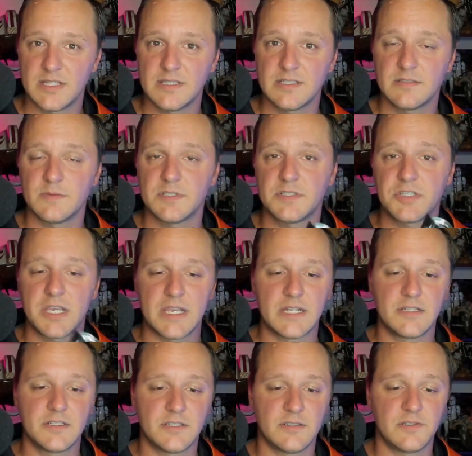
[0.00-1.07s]
This was
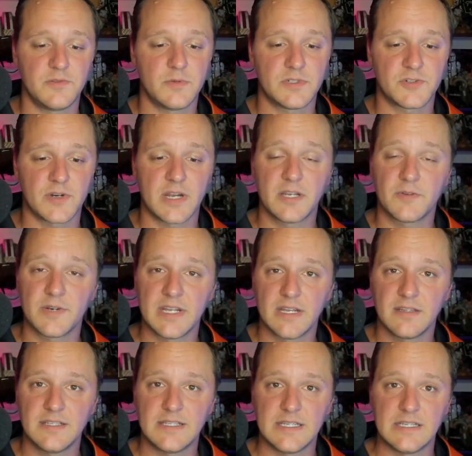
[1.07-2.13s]
changed to a Tricree
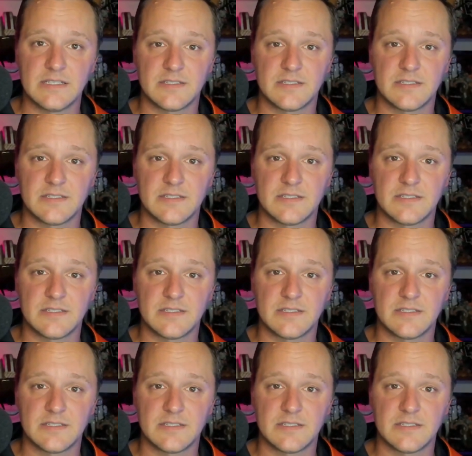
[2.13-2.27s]
LED